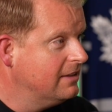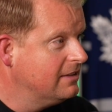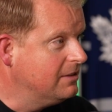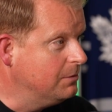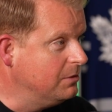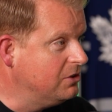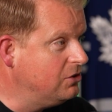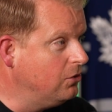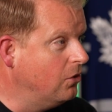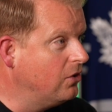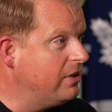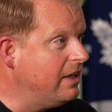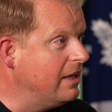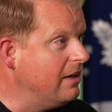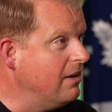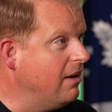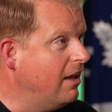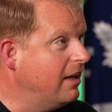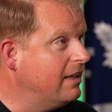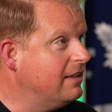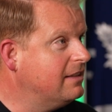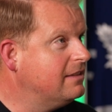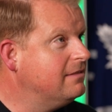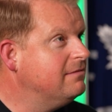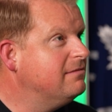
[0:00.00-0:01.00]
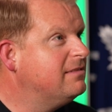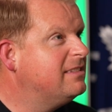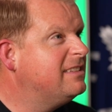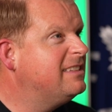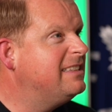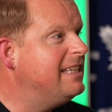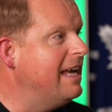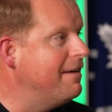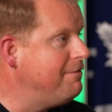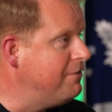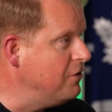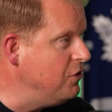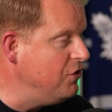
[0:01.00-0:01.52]
So we're talking like
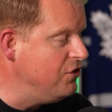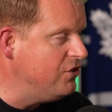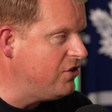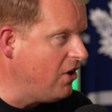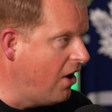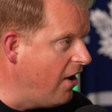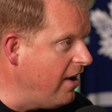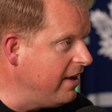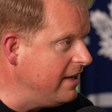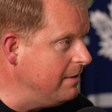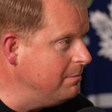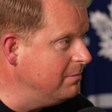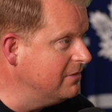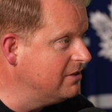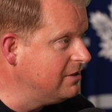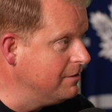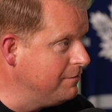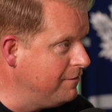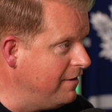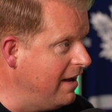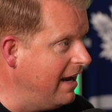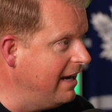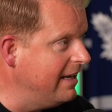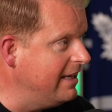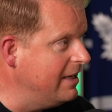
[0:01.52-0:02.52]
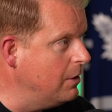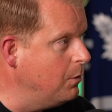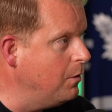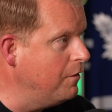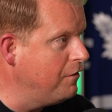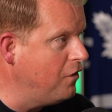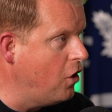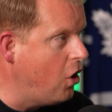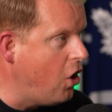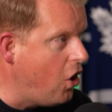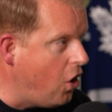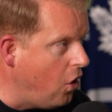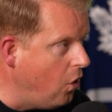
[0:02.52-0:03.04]
7 times the value
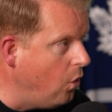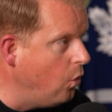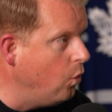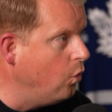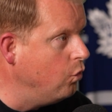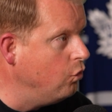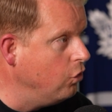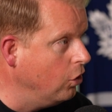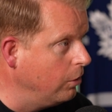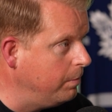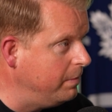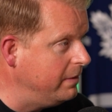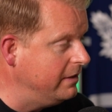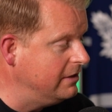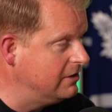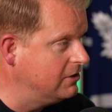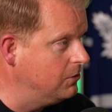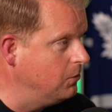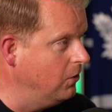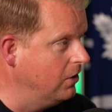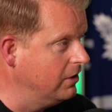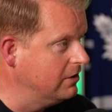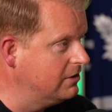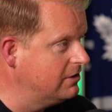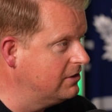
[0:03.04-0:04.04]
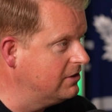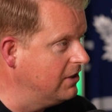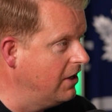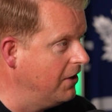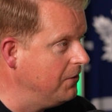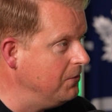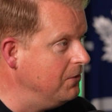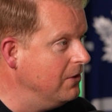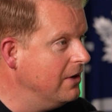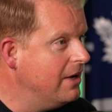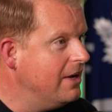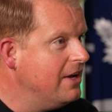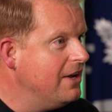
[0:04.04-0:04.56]
of a whole rugby squad.
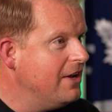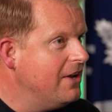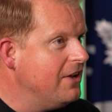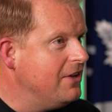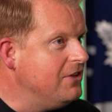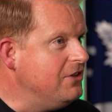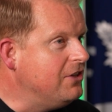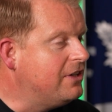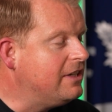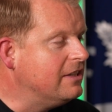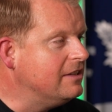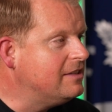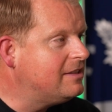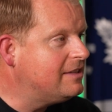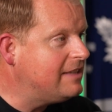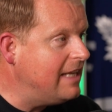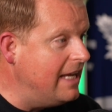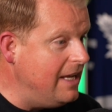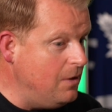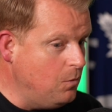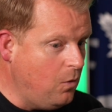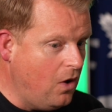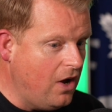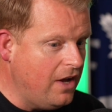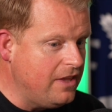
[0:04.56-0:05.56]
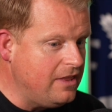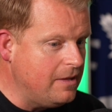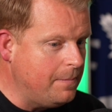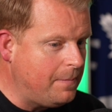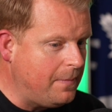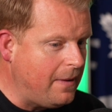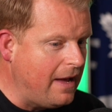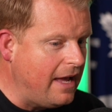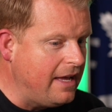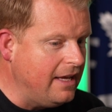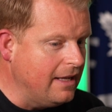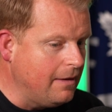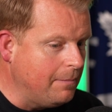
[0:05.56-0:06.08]
So you can see why the
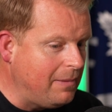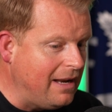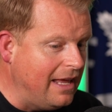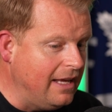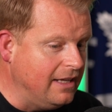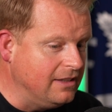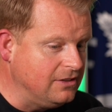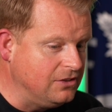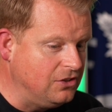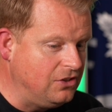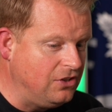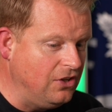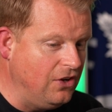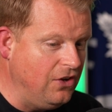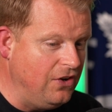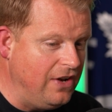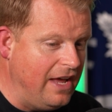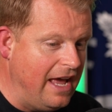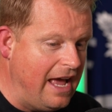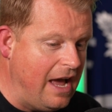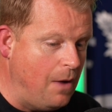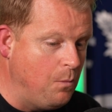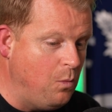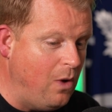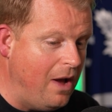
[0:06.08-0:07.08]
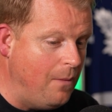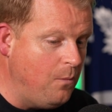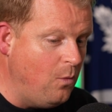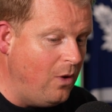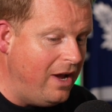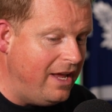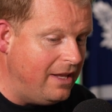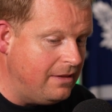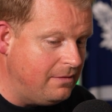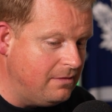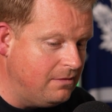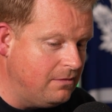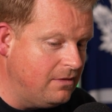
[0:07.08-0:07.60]
players are doing it. And when
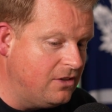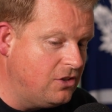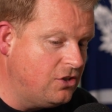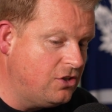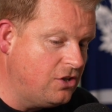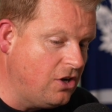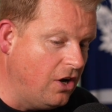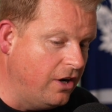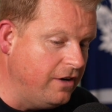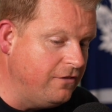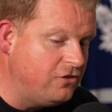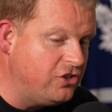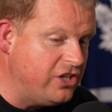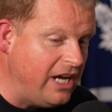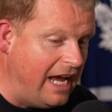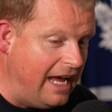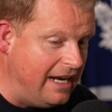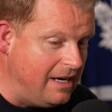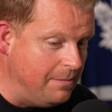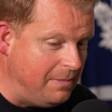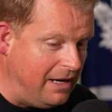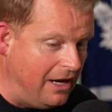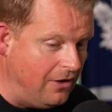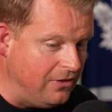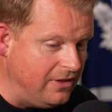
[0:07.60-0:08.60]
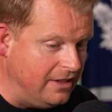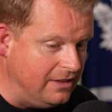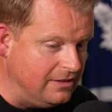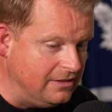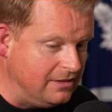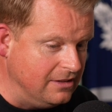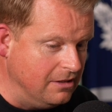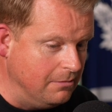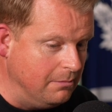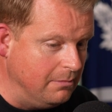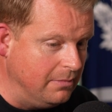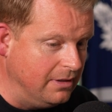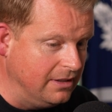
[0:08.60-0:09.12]
we're kind of chatting about these
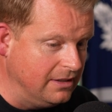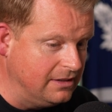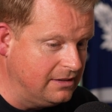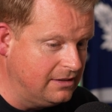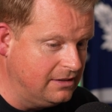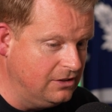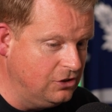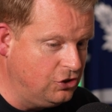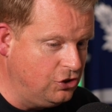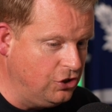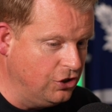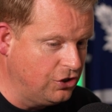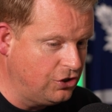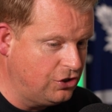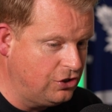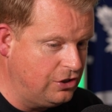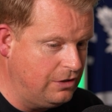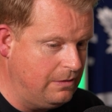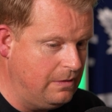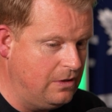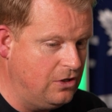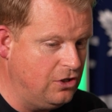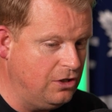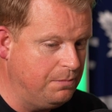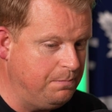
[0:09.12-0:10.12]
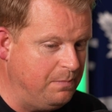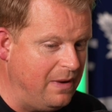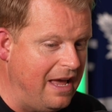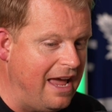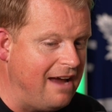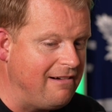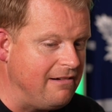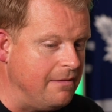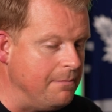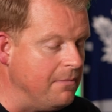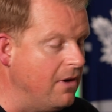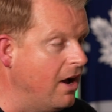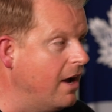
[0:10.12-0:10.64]
numbers, just
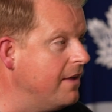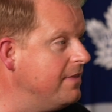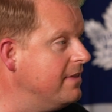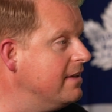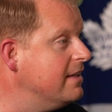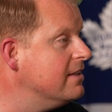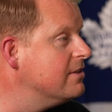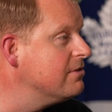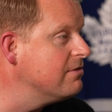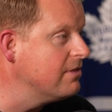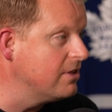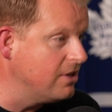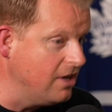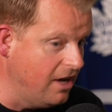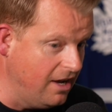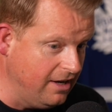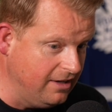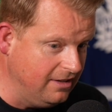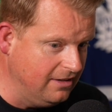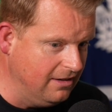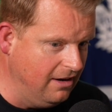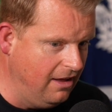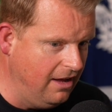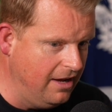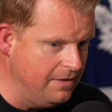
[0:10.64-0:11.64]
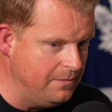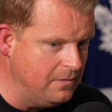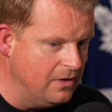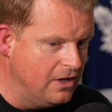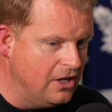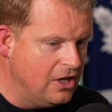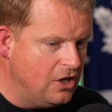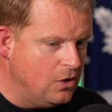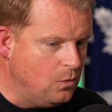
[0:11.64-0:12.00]
bear in mind these are a guideline.